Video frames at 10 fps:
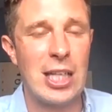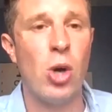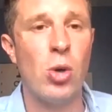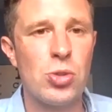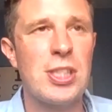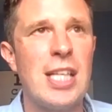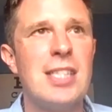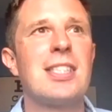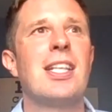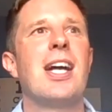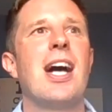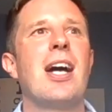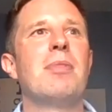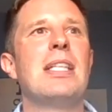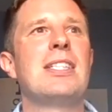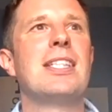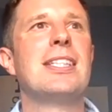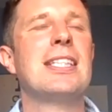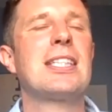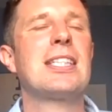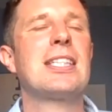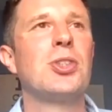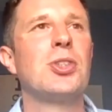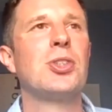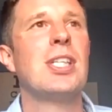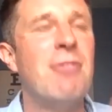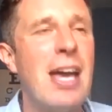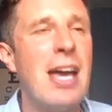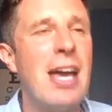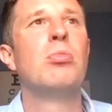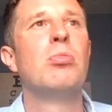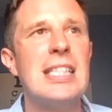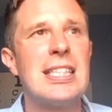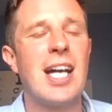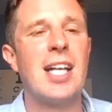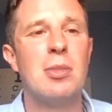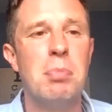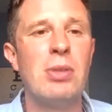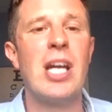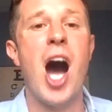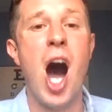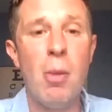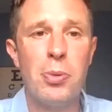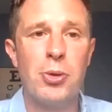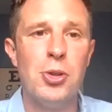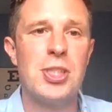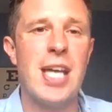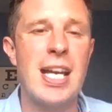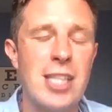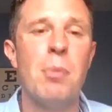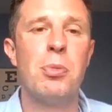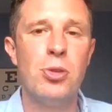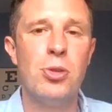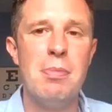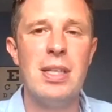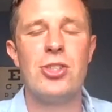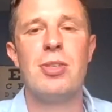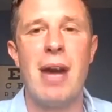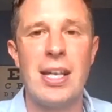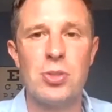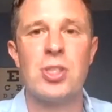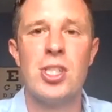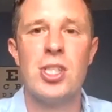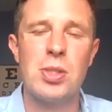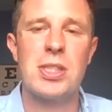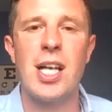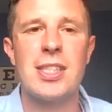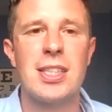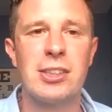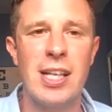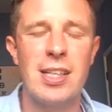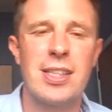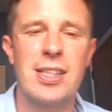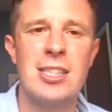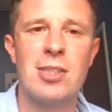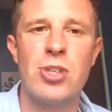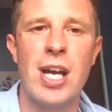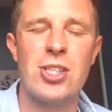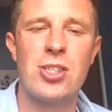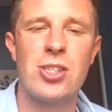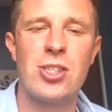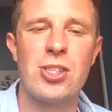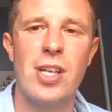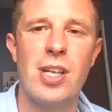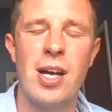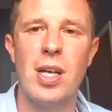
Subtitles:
in a cultural sense into the discourse. Then we can start to build it up through states, up through their military manuals, so it starts to gain some traction